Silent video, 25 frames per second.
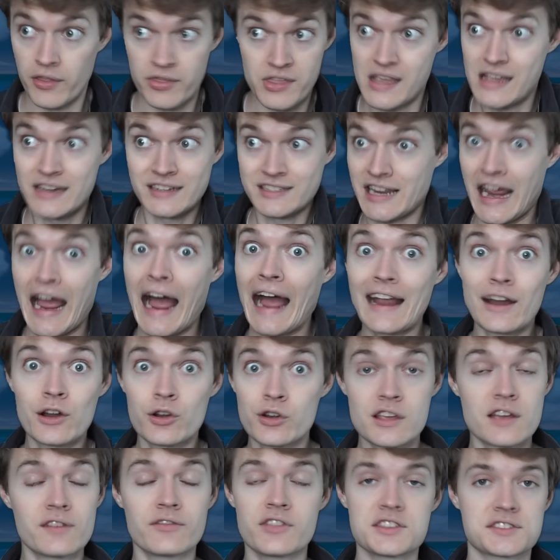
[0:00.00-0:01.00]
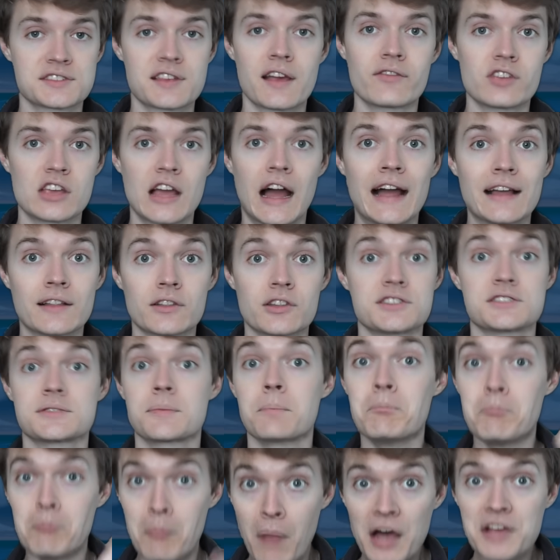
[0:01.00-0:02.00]
the entirety of the Sevy
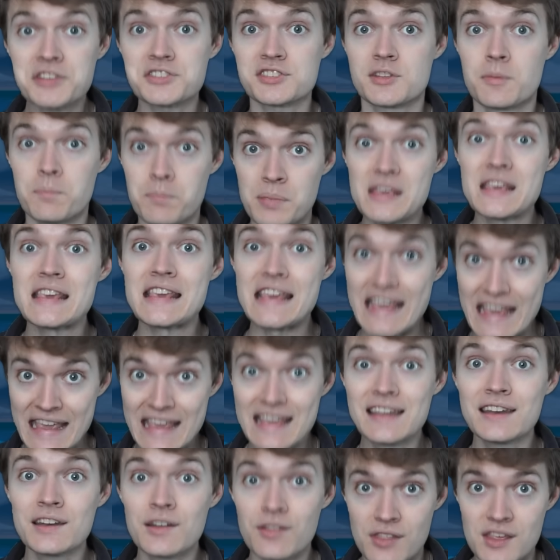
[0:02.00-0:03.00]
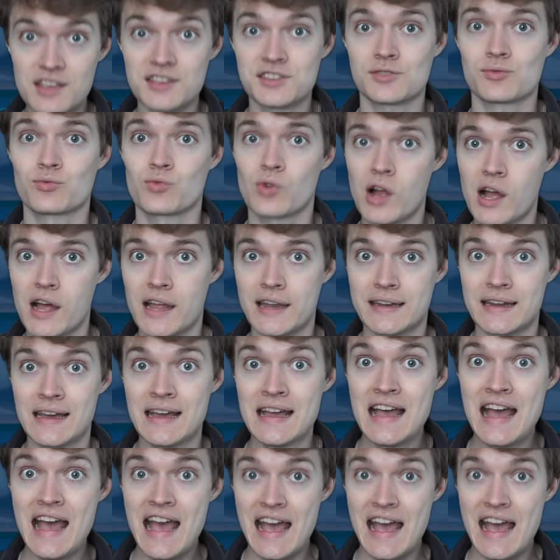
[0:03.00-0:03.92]
Islands must be in this run,